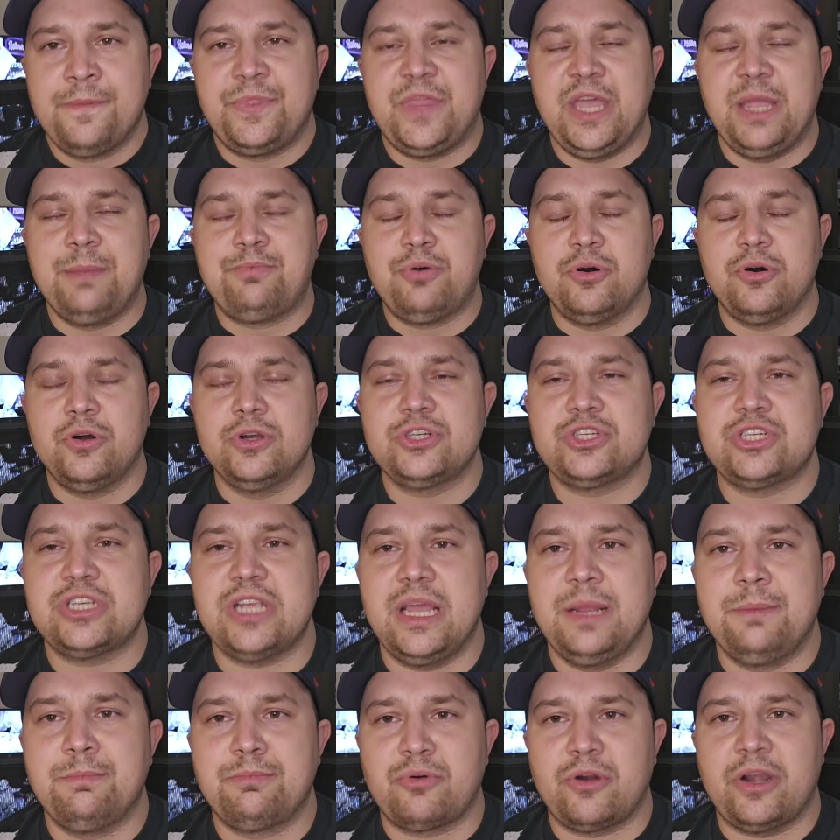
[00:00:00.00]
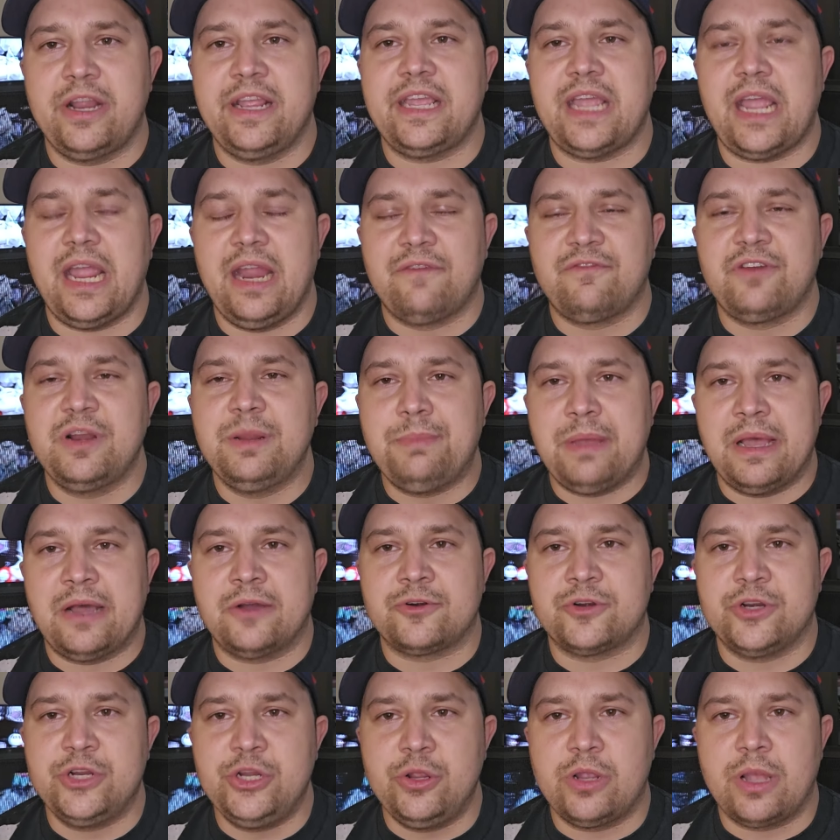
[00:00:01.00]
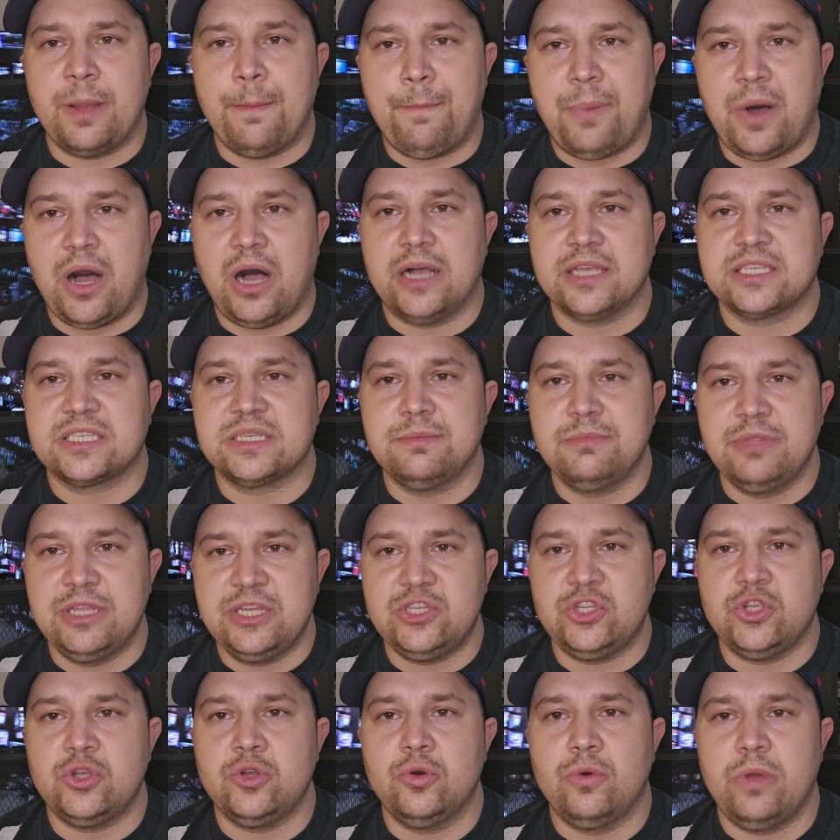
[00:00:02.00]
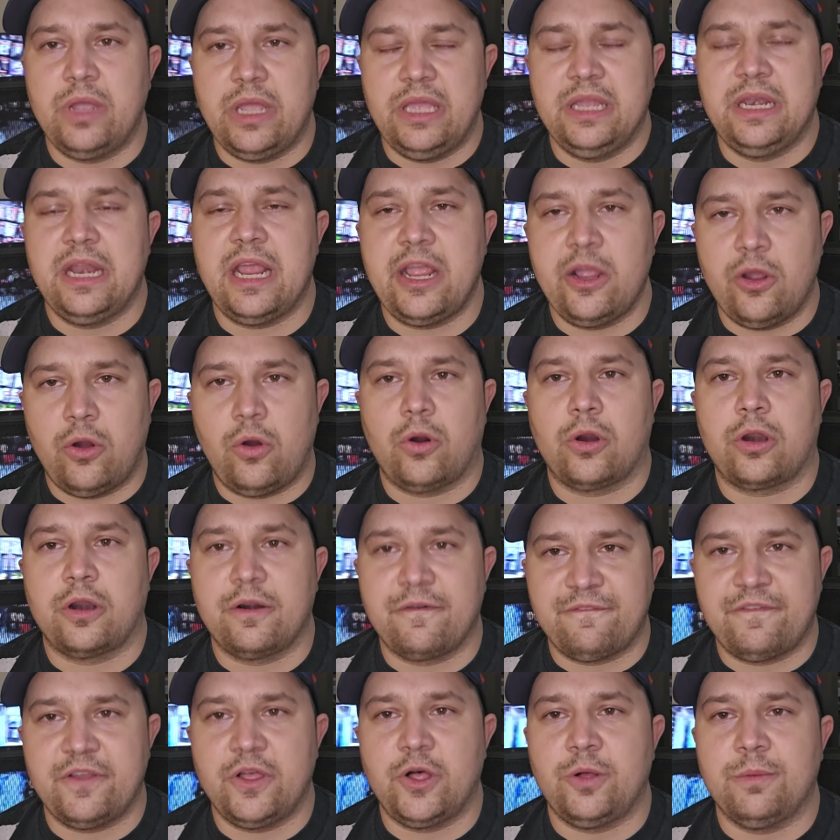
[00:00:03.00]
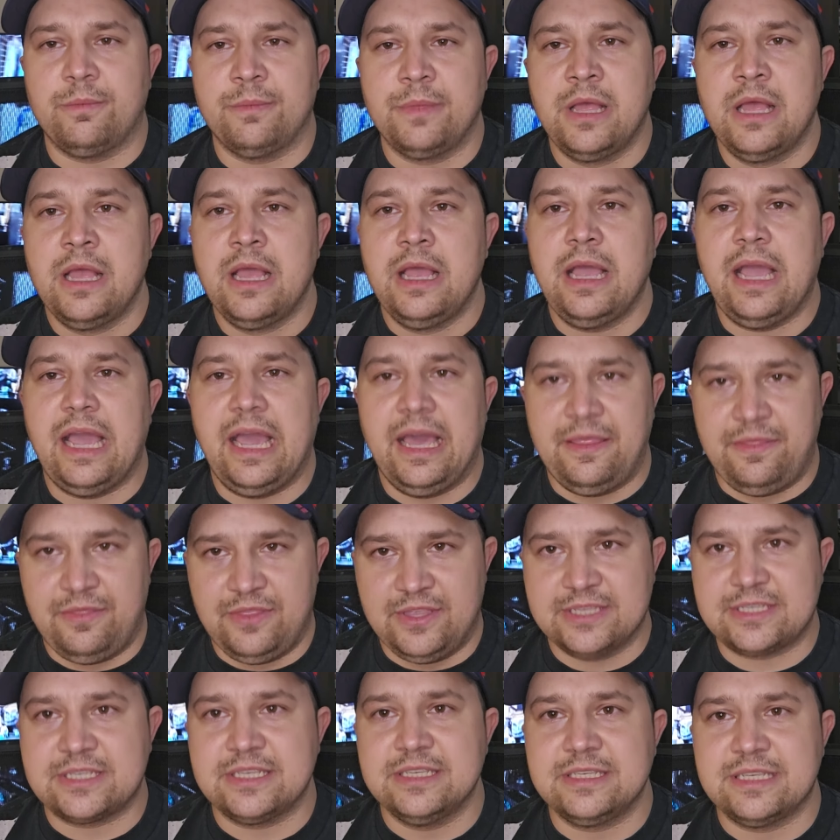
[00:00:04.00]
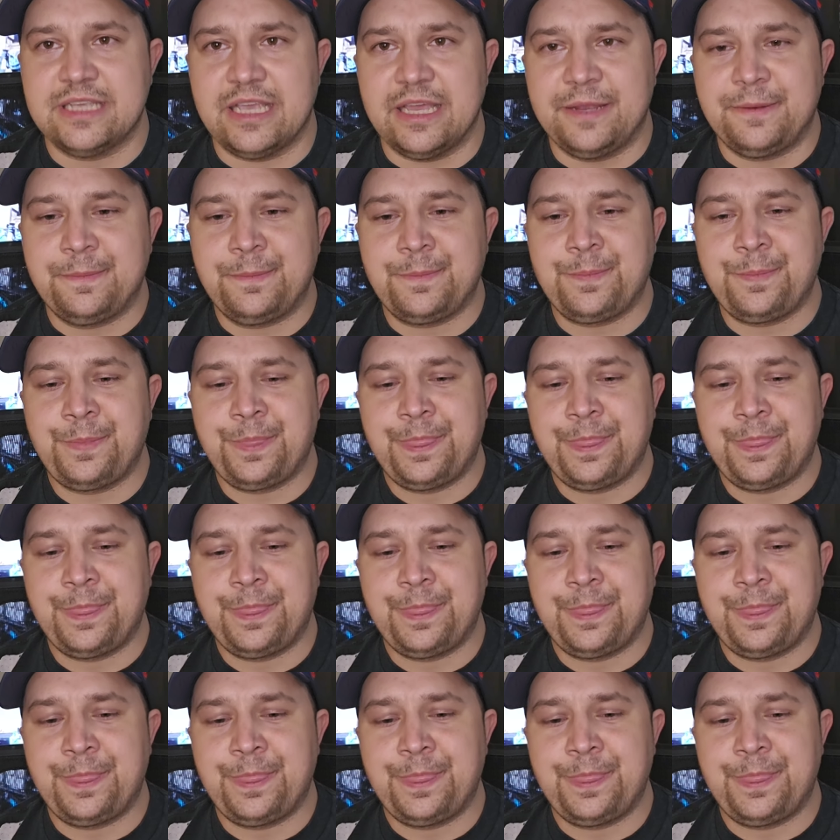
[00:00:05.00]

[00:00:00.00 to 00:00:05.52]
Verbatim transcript: They push and break every boundary you can possibly do in a horror film, and this is it.